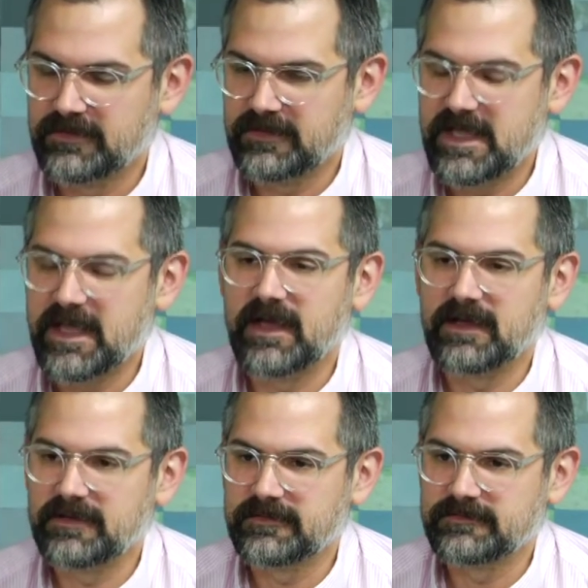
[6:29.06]
Yeah,
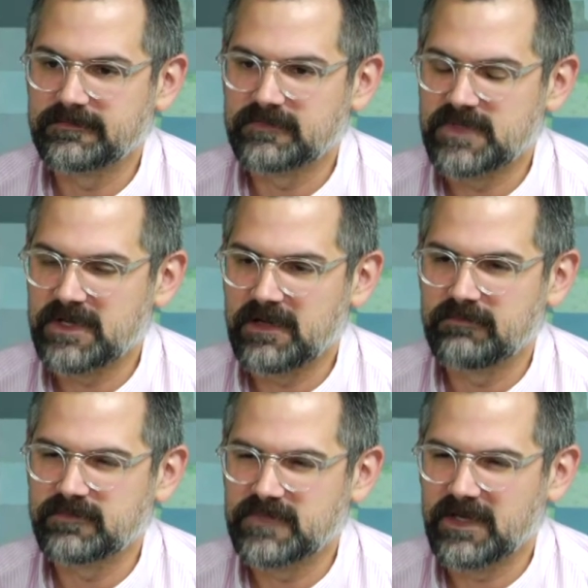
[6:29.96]

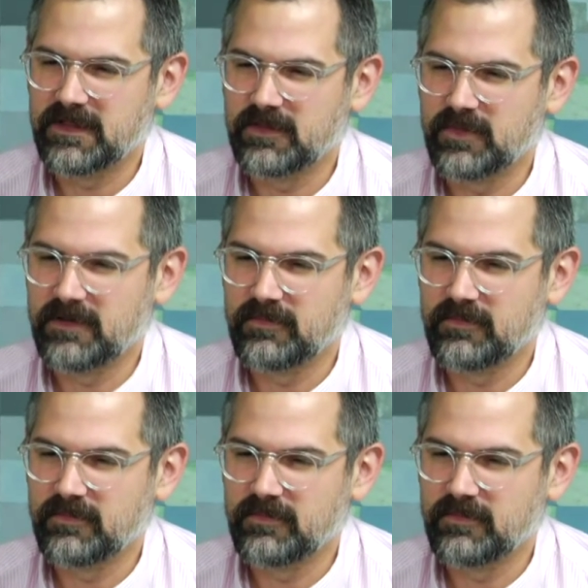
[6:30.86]
I'm trying to think